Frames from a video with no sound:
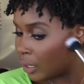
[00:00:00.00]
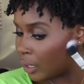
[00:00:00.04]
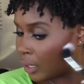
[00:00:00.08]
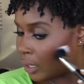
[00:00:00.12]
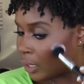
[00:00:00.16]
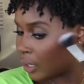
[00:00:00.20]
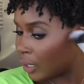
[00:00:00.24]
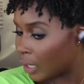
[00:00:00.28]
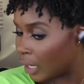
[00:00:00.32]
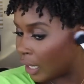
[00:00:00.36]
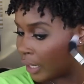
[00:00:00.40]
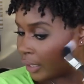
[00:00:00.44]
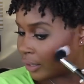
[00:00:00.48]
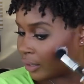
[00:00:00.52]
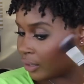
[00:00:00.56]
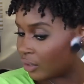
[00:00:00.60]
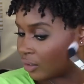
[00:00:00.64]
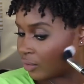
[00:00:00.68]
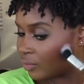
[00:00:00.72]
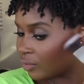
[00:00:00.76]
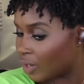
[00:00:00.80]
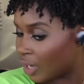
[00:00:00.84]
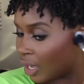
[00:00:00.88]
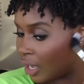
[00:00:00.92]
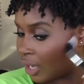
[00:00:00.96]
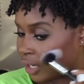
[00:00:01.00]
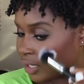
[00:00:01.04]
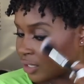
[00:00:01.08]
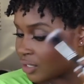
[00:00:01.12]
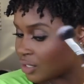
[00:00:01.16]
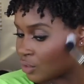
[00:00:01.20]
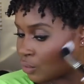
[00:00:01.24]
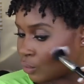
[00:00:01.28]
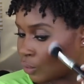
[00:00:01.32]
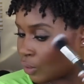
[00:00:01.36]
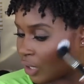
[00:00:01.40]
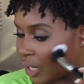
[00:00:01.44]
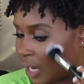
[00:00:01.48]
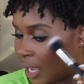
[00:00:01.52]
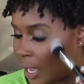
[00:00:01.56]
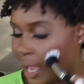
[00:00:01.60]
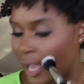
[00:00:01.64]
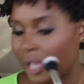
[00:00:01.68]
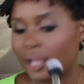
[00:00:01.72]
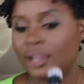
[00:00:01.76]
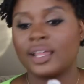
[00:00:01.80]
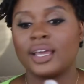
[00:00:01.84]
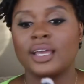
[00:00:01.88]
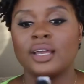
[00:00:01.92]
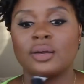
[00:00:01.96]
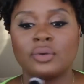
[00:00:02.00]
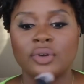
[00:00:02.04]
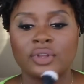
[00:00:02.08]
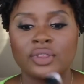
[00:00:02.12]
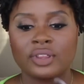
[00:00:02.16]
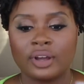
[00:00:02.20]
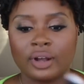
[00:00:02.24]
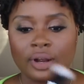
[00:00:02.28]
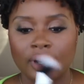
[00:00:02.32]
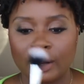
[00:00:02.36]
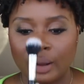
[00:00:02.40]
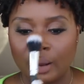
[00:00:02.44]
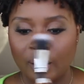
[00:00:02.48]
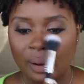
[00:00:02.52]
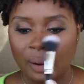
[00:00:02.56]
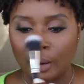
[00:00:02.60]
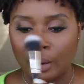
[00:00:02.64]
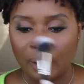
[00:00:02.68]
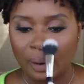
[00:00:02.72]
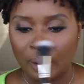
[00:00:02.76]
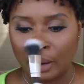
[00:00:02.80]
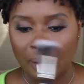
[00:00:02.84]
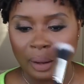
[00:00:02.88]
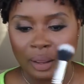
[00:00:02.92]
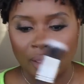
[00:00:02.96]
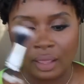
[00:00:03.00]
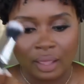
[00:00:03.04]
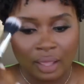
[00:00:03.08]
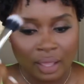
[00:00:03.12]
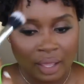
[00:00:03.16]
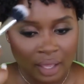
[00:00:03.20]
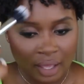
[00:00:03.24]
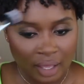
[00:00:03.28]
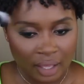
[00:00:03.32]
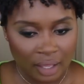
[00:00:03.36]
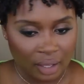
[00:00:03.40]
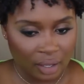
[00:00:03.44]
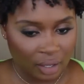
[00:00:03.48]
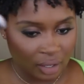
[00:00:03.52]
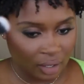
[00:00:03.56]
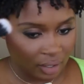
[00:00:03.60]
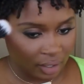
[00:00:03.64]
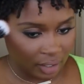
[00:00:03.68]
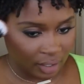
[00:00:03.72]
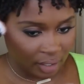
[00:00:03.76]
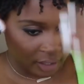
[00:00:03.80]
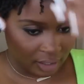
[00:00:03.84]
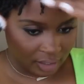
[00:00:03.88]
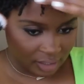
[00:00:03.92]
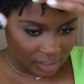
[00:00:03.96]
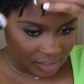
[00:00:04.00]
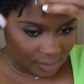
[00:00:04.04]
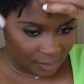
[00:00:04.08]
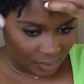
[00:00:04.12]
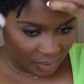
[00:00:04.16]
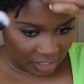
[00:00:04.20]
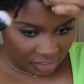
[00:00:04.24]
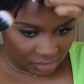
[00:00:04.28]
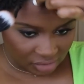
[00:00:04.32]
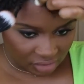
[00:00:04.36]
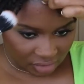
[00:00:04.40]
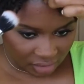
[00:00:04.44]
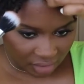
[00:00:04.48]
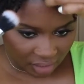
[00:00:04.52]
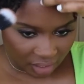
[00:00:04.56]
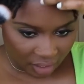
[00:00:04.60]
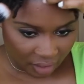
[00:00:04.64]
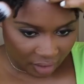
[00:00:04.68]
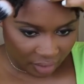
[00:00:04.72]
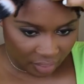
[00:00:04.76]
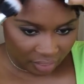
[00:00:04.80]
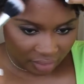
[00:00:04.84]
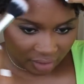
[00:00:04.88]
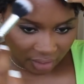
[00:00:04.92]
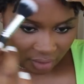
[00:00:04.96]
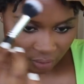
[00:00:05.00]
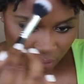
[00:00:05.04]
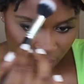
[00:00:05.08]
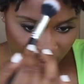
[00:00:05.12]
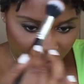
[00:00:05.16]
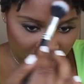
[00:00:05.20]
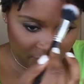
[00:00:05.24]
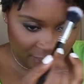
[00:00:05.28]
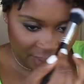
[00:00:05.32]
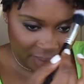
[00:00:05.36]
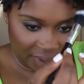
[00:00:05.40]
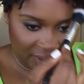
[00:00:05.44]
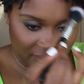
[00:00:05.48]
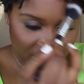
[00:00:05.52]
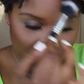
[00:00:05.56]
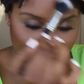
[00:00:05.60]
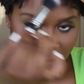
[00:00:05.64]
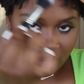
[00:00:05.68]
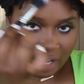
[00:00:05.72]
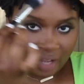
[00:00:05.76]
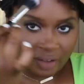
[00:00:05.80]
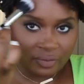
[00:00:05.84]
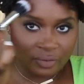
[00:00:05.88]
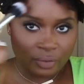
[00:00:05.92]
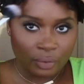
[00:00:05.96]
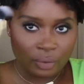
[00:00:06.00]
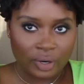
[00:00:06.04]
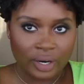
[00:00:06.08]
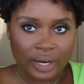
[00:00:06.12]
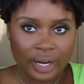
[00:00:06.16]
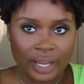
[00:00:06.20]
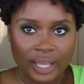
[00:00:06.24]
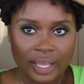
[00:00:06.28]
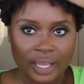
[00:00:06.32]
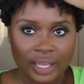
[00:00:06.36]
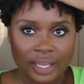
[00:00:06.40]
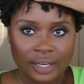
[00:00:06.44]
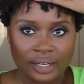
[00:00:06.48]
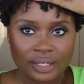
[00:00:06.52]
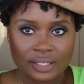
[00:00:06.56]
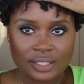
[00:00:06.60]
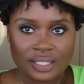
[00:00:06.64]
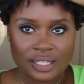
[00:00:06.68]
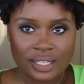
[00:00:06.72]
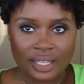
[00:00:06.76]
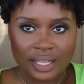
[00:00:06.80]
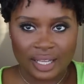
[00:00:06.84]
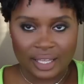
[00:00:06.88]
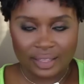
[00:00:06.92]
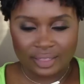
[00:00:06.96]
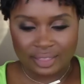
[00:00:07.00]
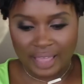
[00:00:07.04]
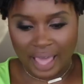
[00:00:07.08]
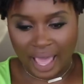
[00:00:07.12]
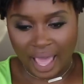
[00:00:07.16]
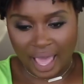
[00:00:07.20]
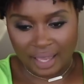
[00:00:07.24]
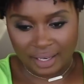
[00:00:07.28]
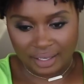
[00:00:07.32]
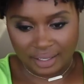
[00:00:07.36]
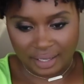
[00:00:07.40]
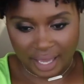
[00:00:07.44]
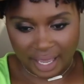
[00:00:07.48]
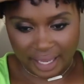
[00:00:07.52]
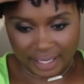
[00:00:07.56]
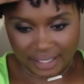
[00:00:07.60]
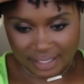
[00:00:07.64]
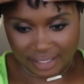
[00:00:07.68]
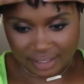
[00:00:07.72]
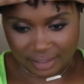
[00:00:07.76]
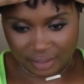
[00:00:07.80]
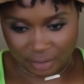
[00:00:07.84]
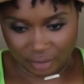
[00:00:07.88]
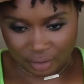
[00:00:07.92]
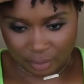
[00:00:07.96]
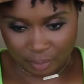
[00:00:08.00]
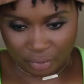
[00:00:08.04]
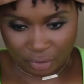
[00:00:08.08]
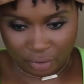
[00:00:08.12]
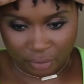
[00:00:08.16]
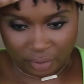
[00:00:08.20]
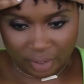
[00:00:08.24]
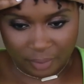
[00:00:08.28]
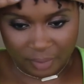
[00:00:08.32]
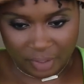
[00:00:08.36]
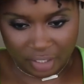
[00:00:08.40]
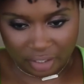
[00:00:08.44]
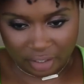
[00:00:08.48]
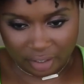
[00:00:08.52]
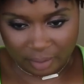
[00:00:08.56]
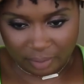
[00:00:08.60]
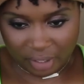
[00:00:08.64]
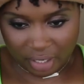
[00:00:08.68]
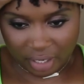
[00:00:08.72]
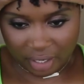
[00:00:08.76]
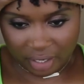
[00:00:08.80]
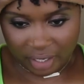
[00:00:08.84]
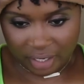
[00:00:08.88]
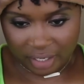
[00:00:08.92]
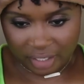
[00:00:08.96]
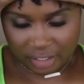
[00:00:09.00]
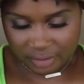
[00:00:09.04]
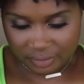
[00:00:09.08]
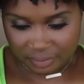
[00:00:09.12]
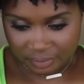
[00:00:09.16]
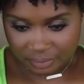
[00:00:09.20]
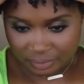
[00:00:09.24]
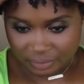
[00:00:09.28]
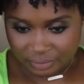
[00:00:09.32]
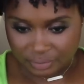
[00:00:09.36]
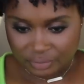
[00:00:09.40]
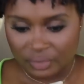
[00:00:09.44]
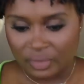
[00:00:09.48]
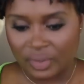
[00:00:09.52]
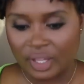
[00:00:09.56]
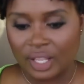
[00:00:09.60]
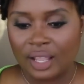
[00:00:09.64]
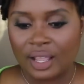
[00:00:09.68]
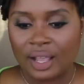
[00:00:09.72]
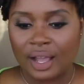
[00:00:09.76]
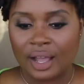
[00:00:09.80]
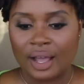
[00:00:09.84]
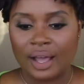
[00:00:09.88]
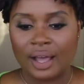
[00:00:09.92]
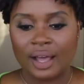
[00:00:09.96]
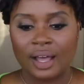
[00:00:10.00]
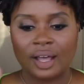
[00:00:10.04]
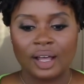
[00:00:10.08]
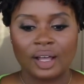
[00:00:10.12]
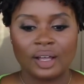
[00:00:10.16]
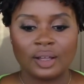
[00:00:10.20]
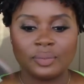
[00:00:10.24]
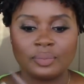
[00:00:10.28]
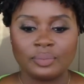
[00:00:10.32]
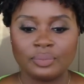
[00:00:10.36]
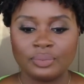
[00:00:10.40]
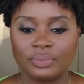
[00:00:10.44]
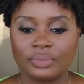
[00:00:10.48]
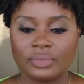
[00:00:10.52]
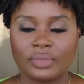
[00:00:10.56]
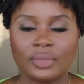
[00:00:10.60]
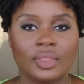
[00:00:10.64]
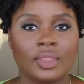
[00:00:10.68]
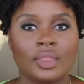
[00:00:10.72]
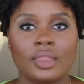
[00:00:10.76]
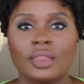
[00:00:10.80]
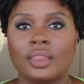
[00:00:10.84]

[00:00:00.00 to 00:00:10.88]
and kind of contour highlight with her, especially on the rim of my forehead to get that nice little perimeter burn. Um,